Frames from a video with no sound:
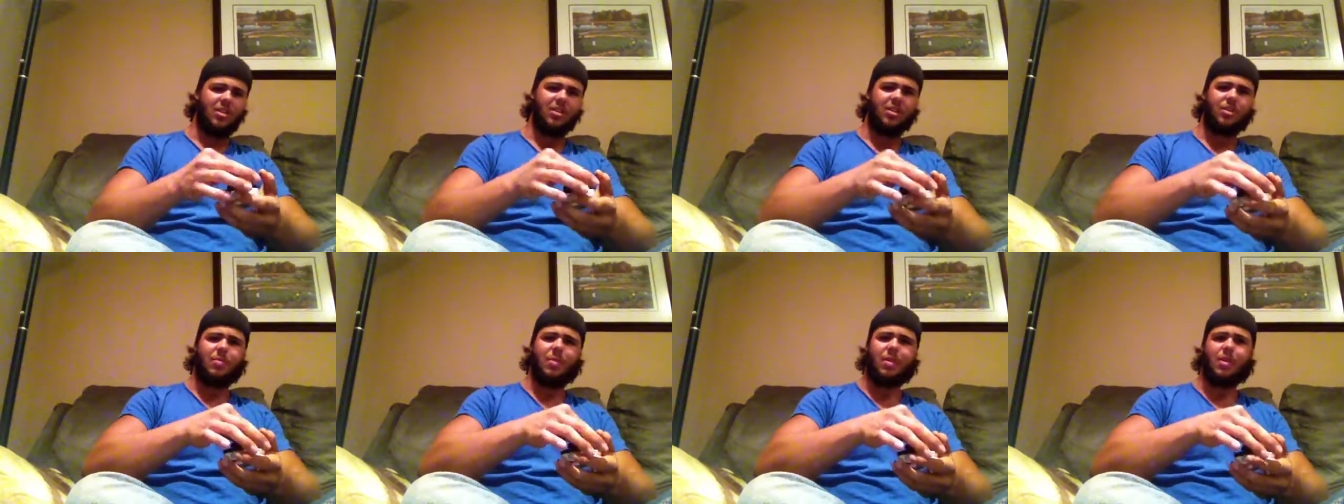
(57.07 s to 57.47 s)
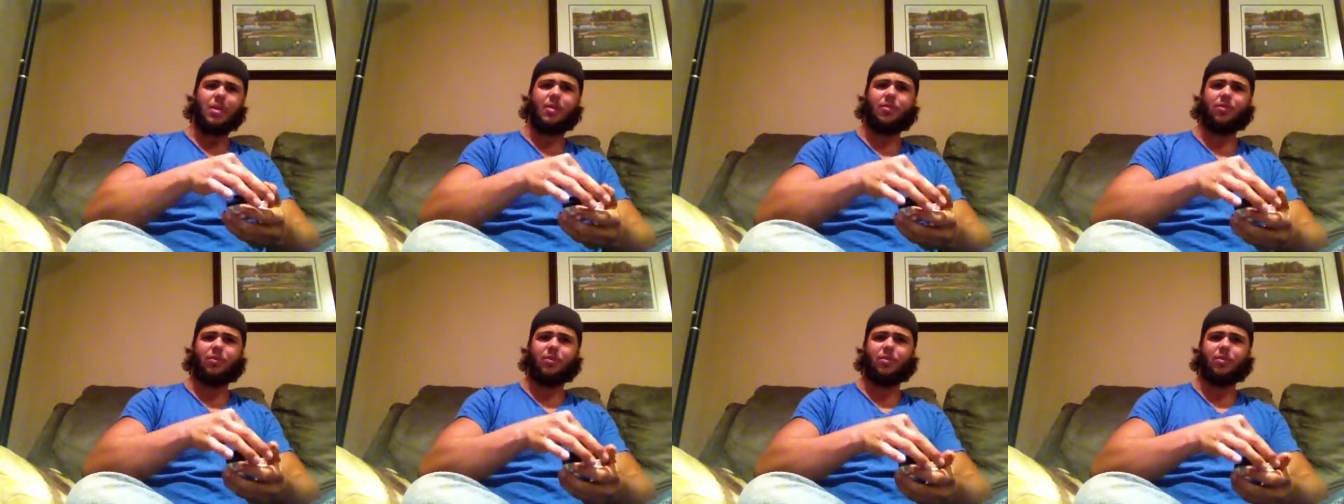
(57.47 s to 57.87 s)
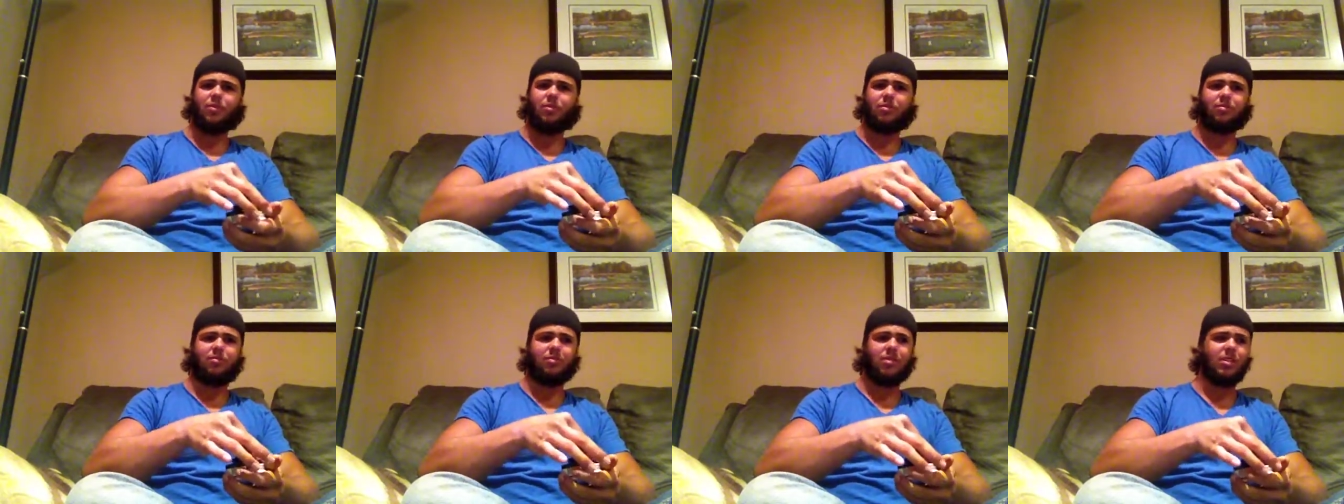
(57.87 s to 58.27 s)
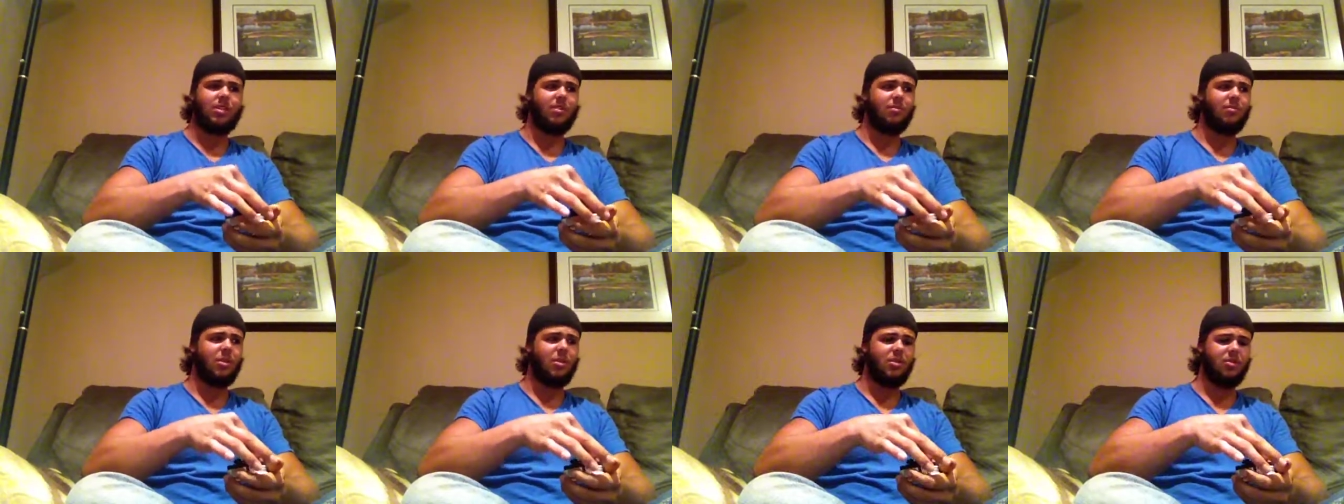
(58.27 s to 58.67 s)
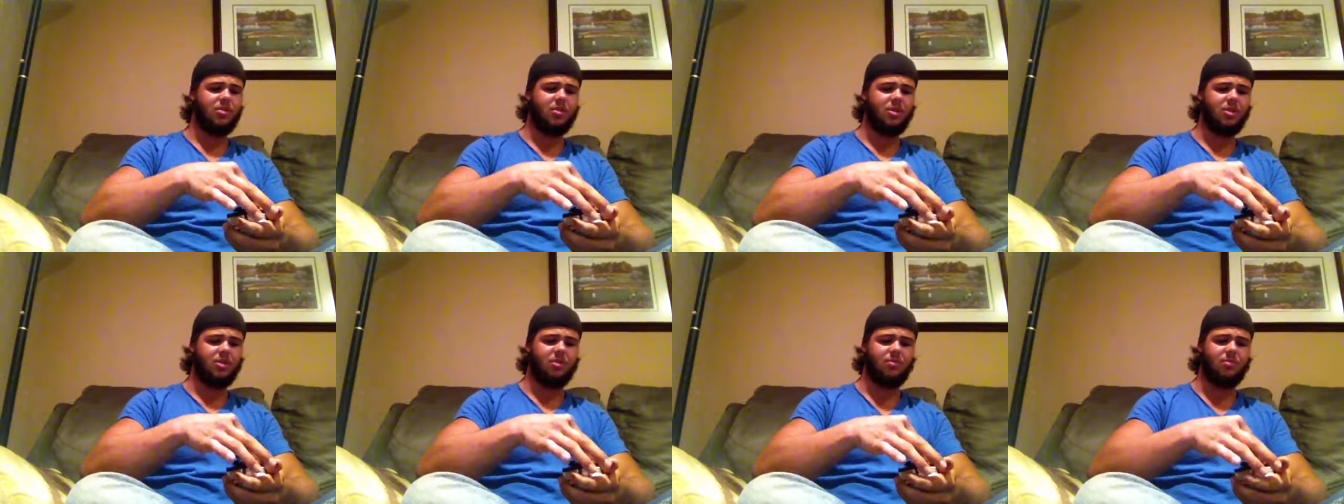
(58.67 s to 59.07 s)
To make up for that
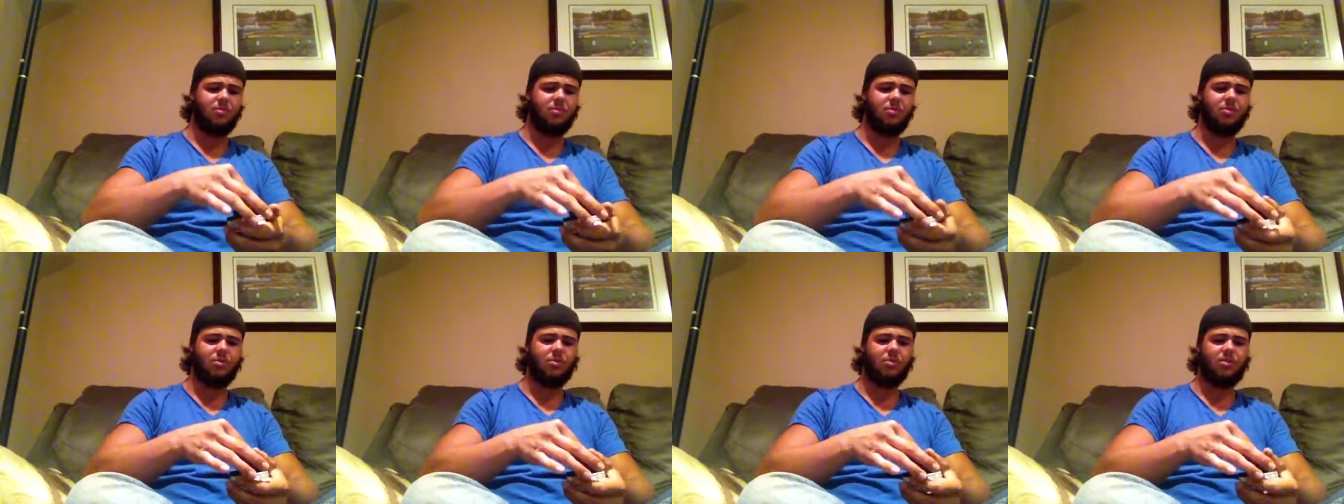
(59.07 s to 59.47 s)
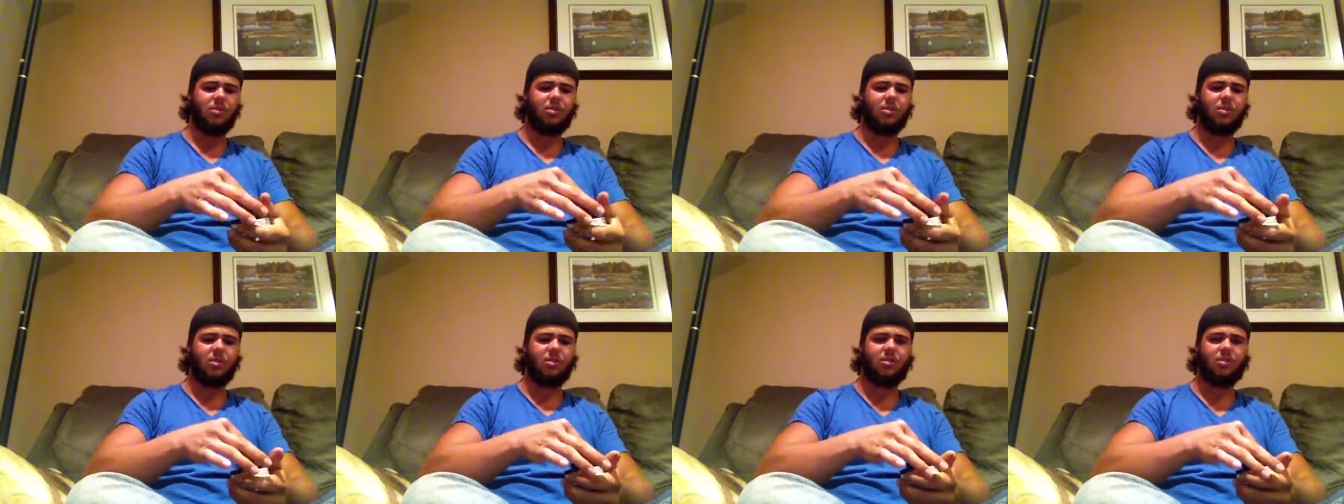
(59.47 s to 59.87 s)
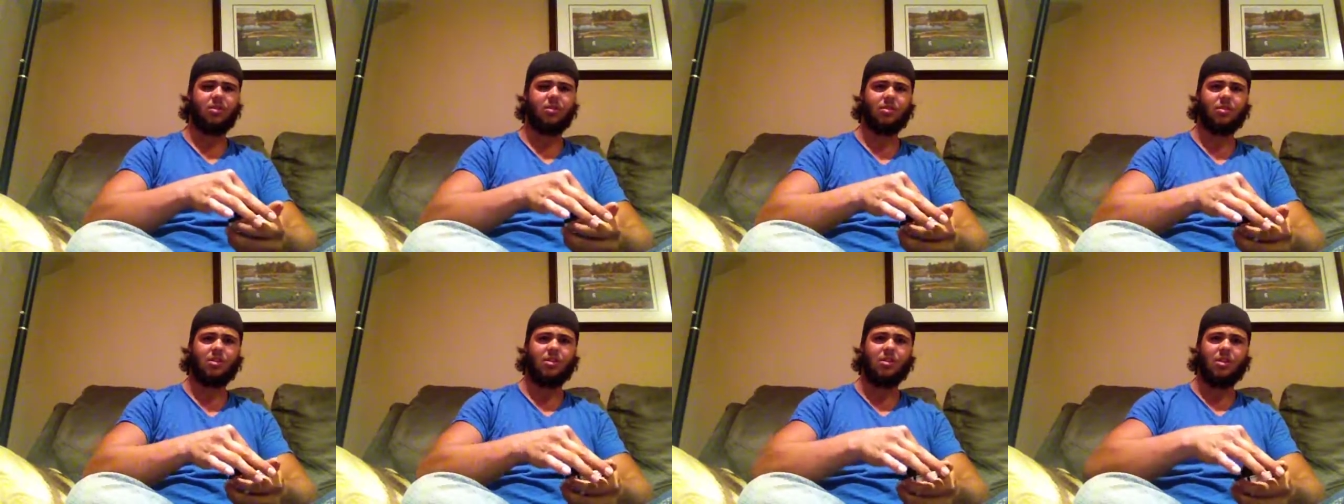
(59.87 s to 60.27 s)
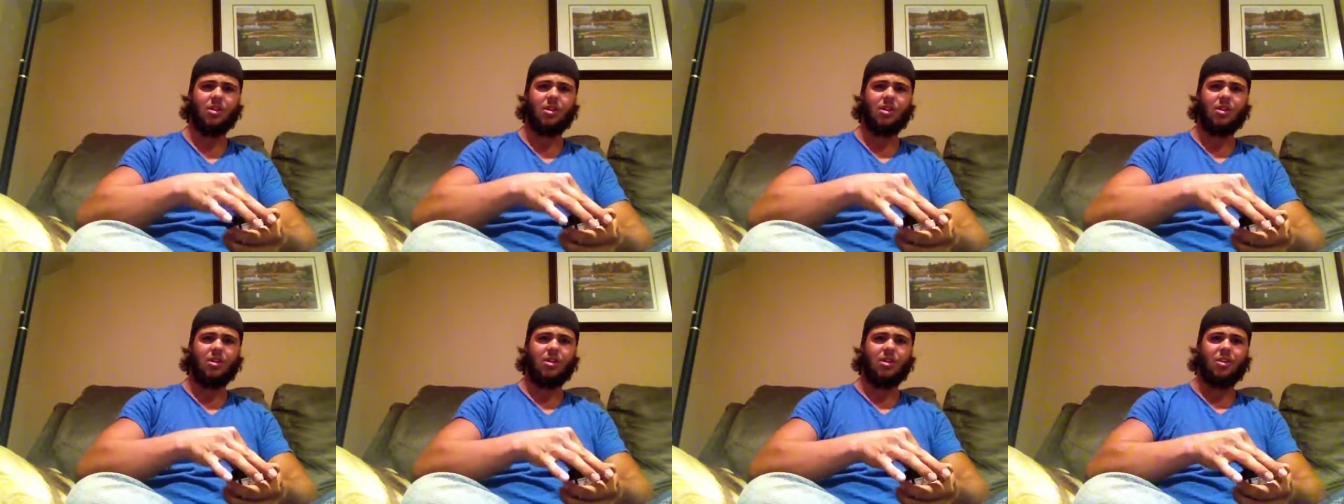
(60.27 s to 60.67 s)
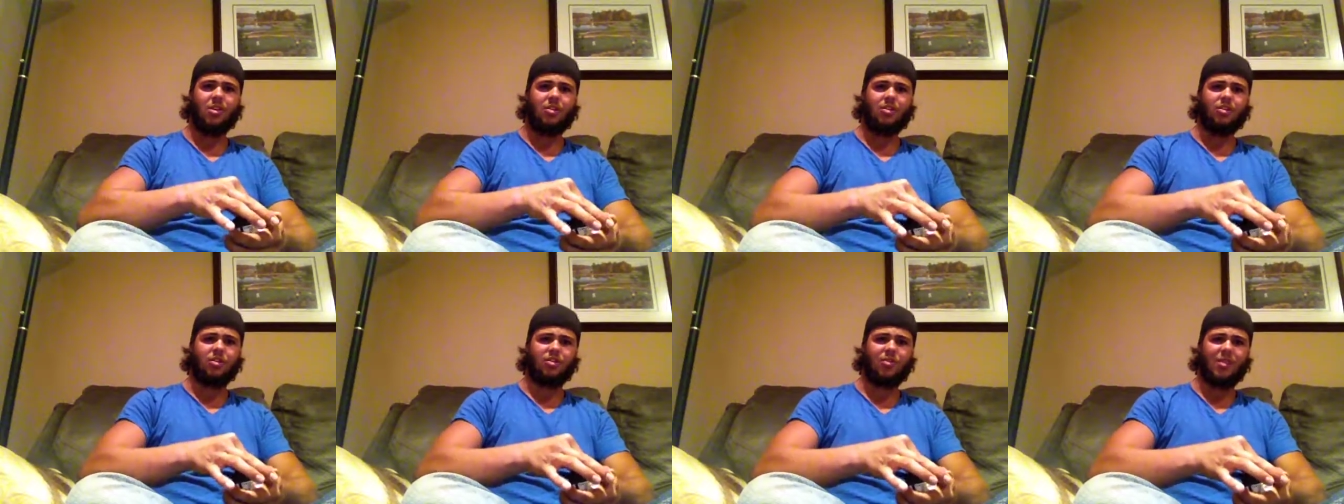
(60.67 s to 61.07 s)
embarrassing moment right there,
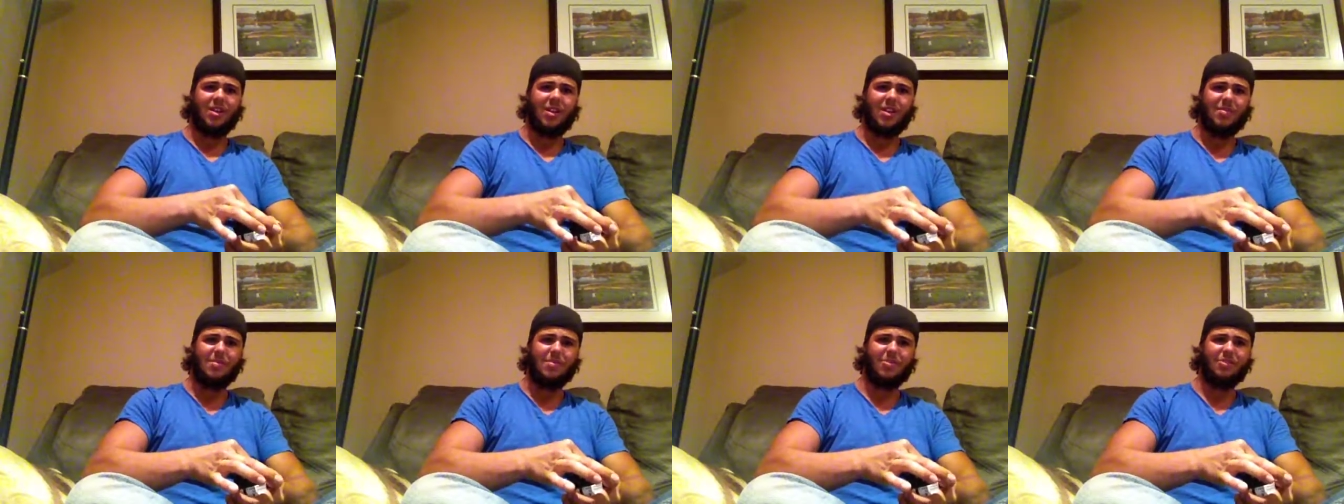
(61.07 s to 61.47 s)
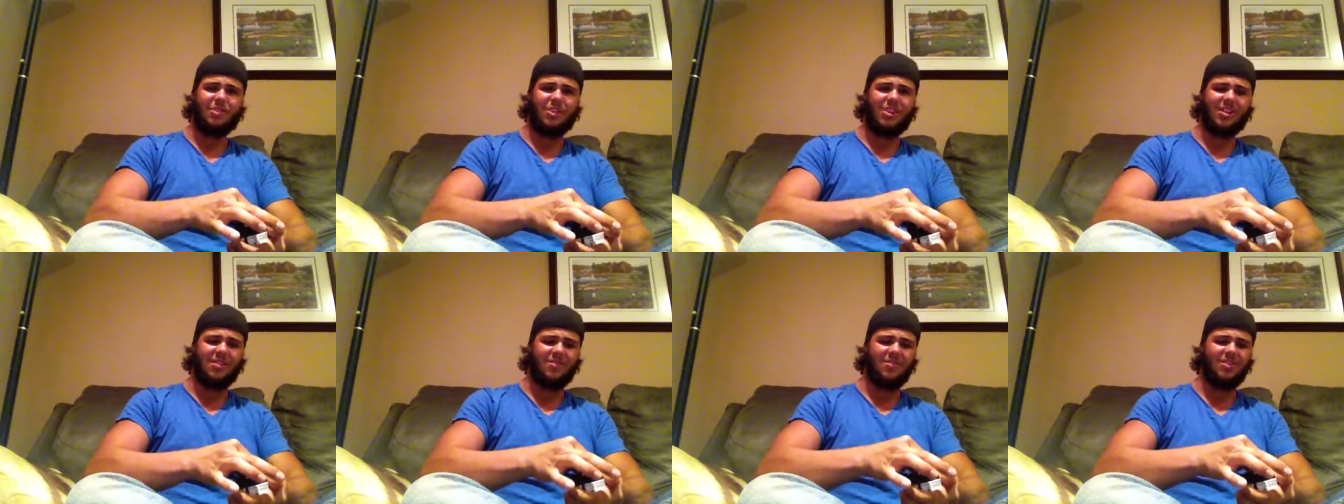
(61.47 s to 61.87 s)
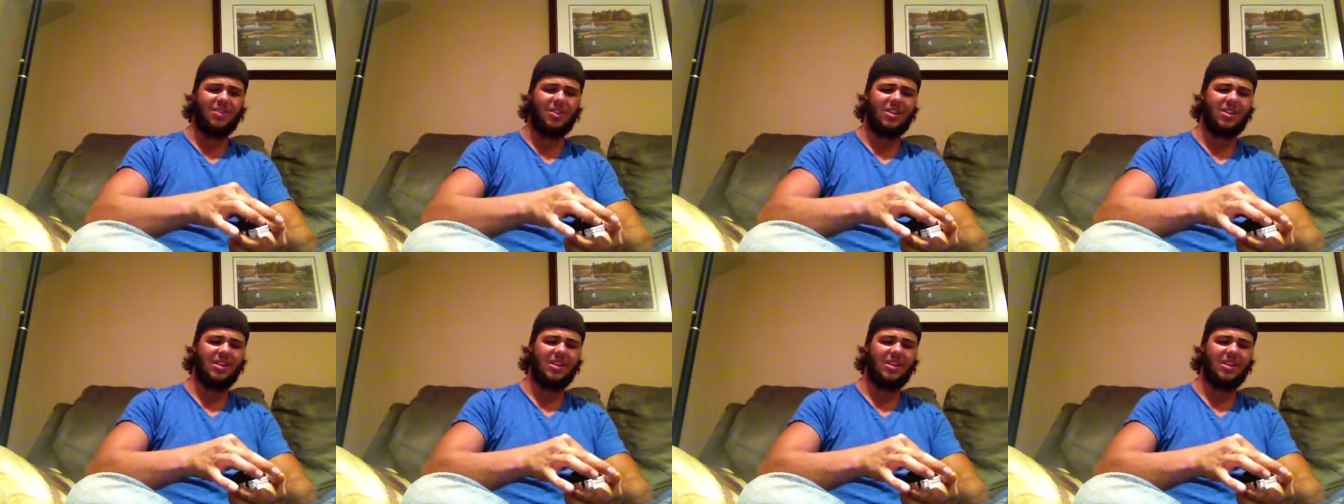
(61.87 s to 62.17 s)
let's grab ourselves